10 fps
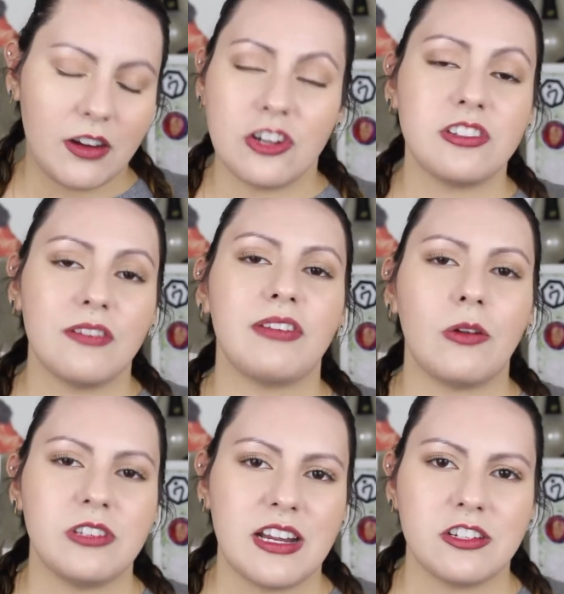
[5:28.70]
cushion
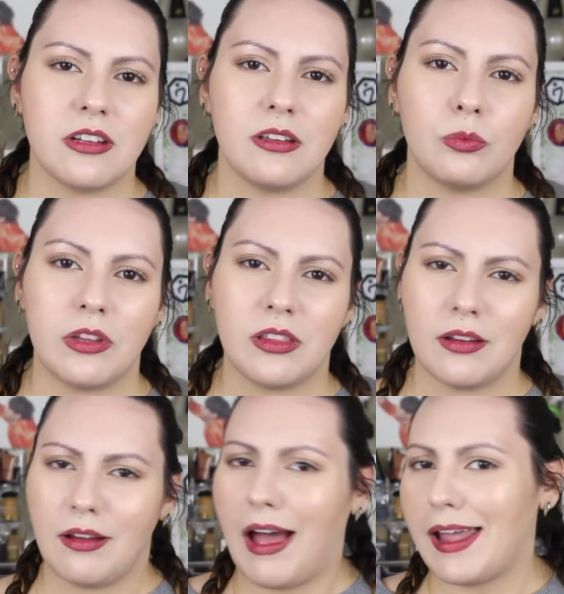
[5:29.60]
foundations with
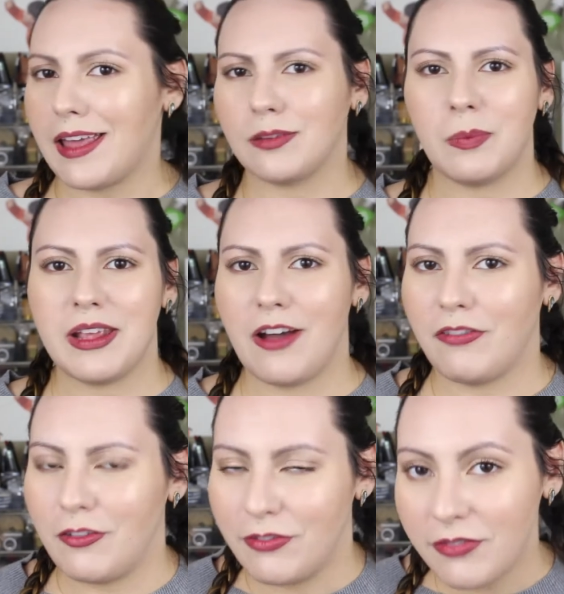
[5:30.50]
high
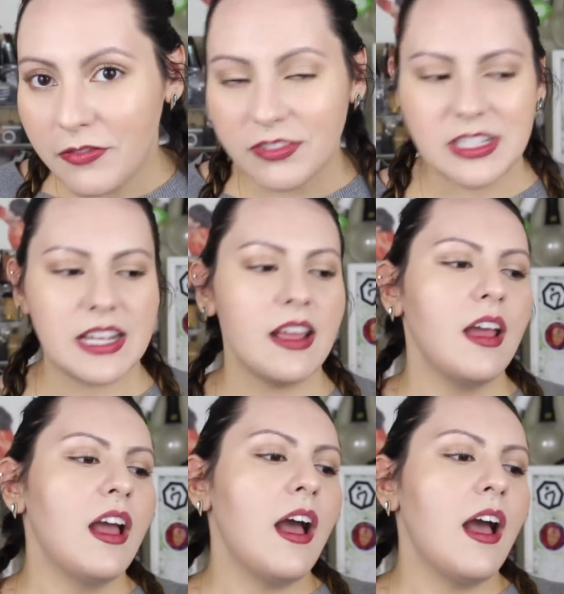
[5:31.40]
SPF of 50.